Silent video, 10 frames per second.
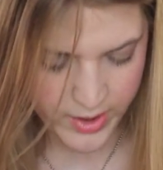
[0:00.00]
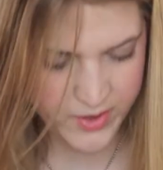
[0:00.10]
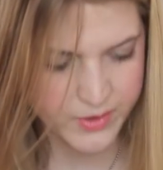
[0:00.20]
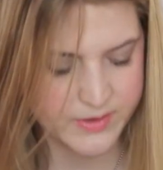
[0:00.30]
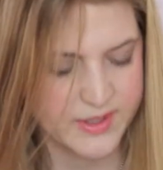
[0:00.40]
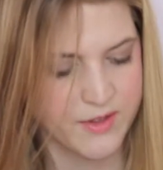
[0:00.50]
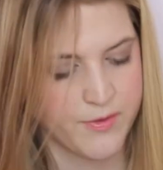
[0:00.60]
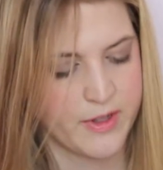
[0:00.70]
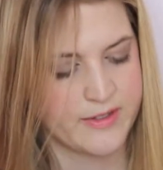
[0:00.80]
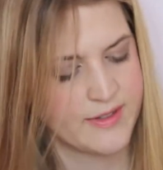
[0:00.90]
was looking
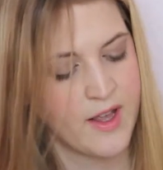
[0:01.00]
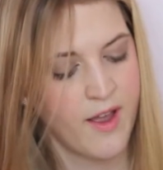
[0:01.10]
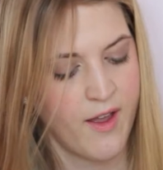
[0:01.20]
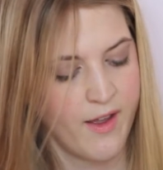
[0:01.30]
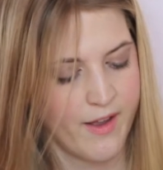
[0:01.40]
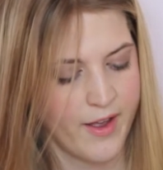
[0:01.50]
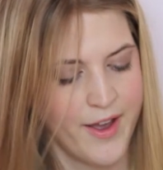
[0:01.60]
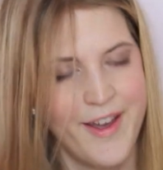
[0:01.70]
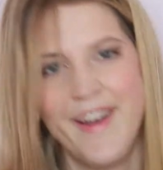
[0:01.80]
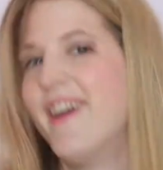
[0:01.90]
for this. I
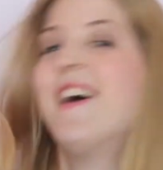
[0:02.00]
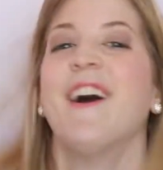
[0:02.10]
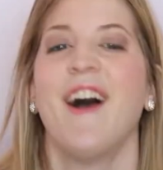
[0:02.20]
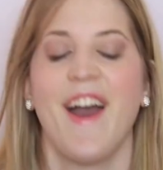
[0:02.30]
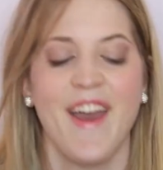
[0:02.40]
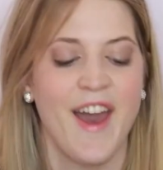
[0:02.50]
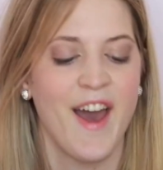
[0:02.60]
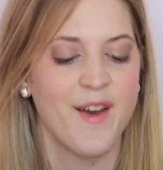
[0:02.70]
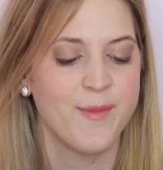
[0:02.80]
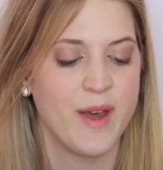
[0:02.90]

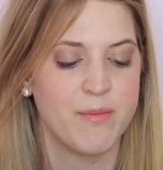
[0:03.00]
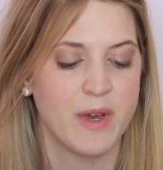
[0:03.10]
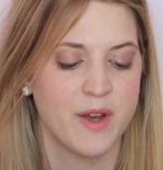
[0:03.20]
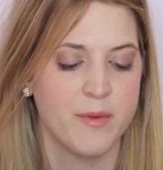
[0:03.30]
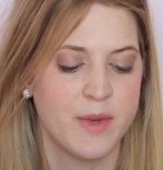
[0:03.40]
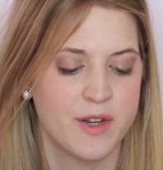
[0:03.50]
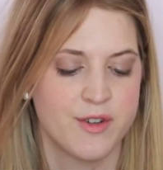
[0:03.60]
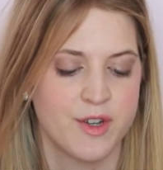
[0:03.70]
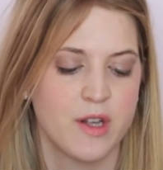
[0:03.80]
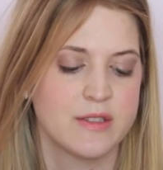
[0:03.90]
have my Bare
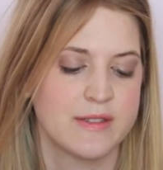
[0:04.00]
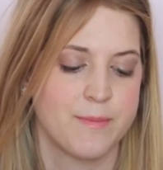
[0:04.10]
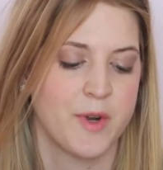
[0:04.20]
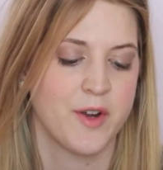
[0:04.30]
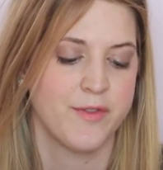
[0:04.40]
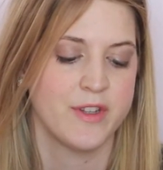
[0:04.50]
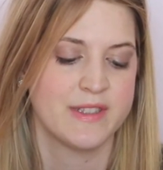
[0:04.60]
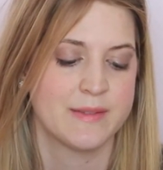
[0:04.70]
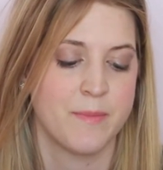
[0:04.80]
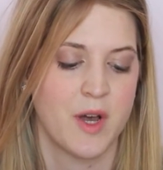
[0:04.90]
Minerals
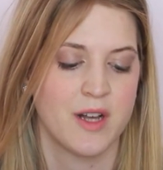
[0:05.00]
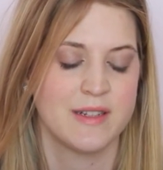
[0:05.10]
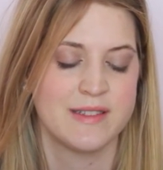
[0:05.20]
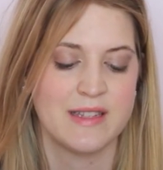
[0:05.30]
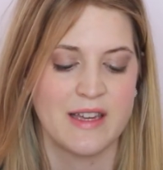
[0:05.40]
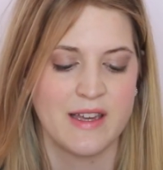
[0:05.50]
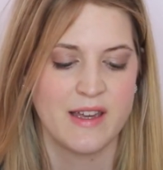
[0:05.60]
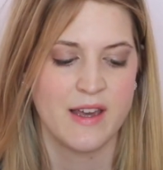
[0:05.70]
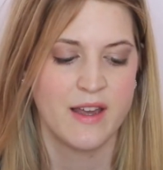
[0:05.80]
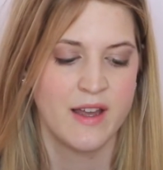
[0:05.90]
Marvelous
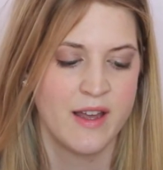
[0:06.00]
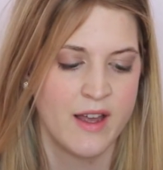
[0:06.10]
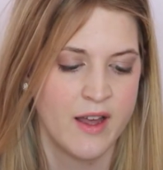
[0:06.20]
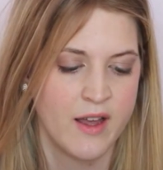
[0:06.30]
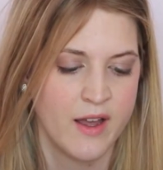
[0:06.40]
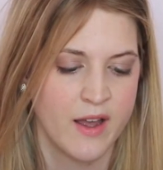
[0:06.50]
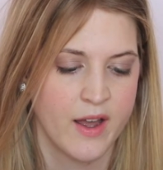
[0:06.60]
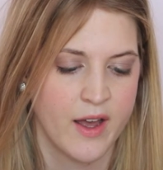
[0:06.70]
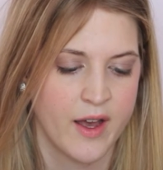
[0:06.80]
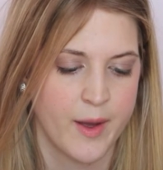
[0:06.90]
Moxie
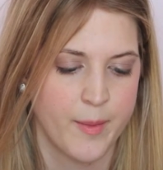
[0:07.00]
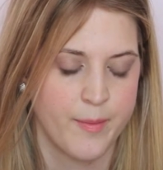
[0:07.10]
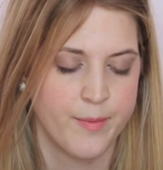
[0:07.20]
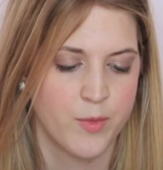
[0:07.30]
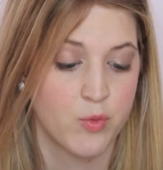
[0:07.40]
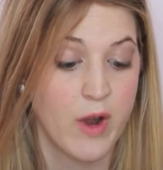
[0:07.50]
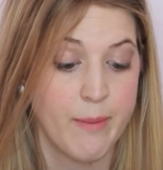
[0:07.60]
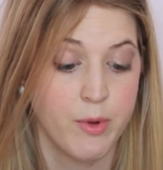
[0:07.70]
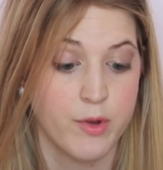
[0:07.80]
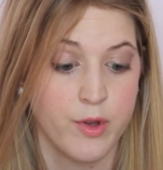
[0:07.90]

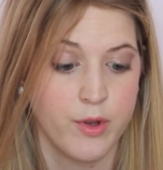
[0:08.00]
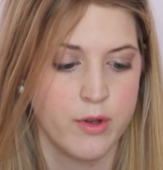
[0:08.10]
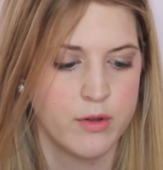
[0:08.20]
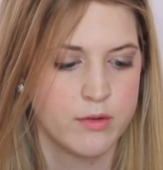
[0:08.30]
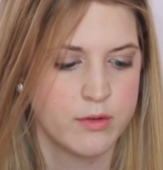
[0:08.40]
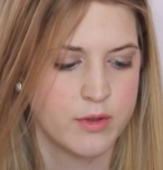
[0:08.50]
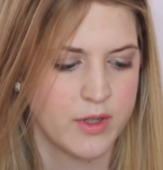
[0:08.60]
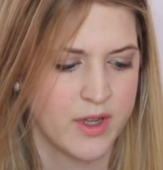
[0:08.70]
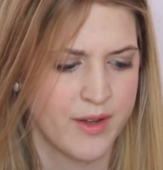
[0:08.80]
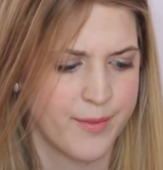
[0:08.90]
Rebel
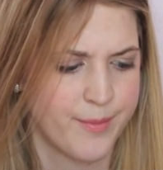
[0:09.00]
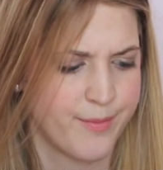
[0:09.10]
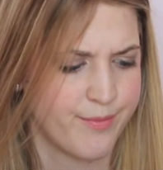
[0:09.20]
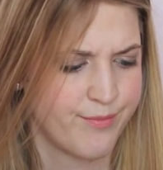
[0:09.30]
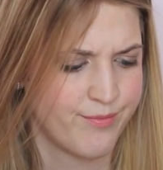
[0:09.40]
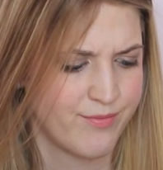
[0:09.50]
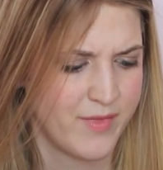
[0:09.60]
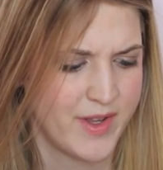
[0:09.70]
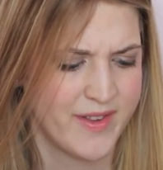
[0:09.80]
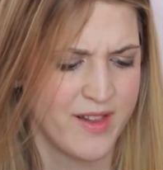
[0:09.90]
and
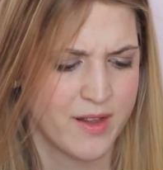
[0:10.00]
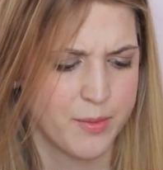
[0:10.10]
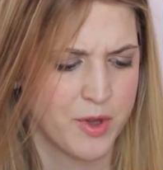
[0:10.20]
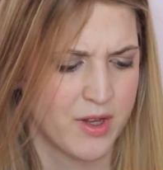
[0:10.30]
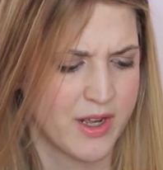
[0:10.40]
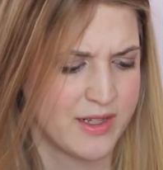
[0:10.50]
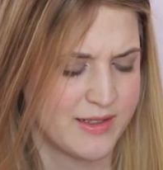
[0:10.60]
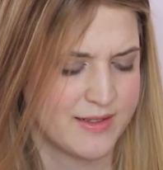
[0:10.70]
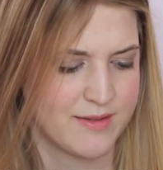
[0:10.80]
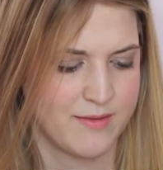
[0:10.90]
it's a lip
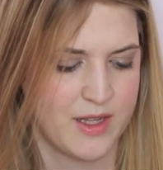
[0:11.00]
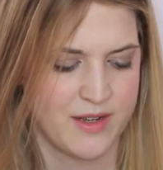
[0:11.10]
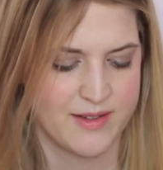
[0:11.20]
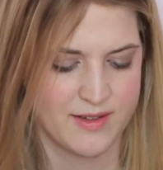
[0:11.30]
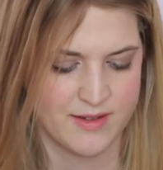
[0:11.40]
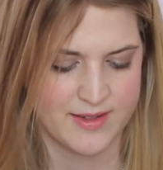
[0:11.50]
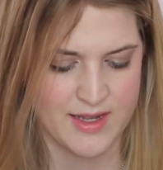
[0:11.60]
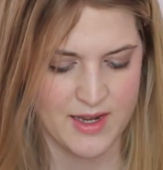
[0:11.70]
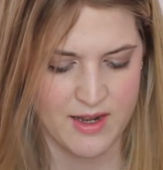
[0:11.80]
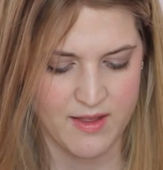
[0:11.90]
gloss. It doesn't
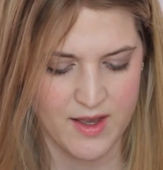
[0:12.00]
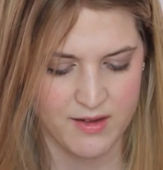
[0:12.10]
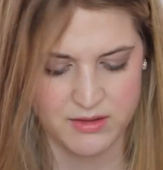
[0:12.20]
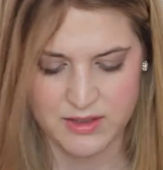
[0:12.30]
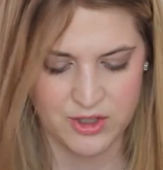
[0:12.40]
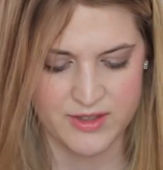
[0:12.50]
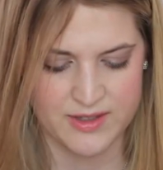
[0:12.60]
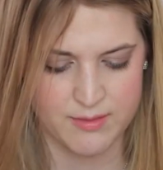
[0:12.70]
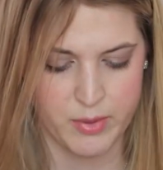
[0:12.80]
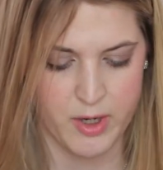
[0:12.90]
say anything else. It just
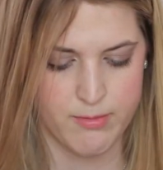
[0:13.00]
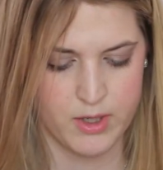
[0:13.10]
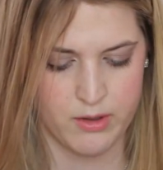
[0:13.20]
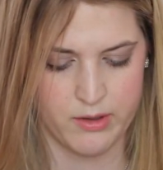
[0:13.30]
says Bare